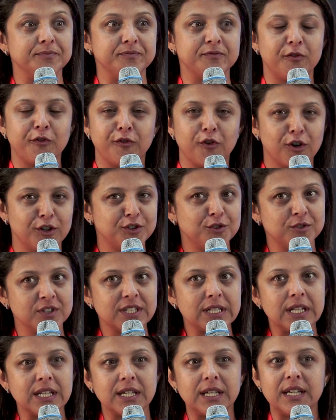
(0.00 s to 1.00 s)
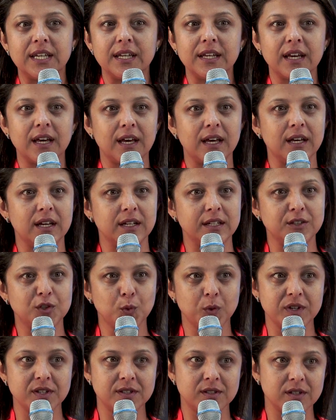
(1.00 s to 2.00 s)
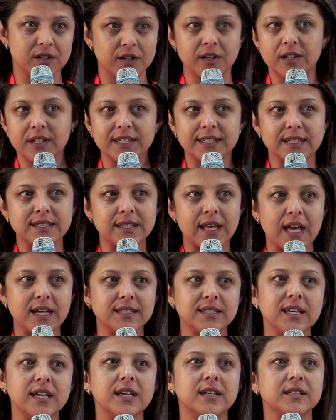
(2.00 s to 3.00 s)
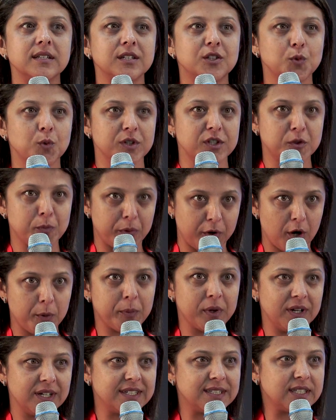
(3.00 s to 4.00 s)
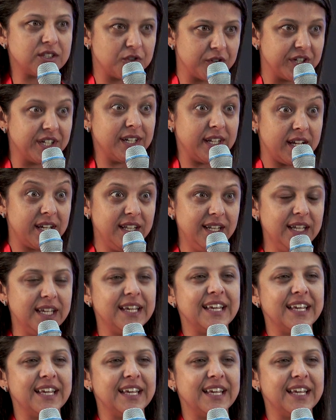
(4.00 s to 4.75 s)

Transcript: Fortunately, it was early detected, it was properly treated,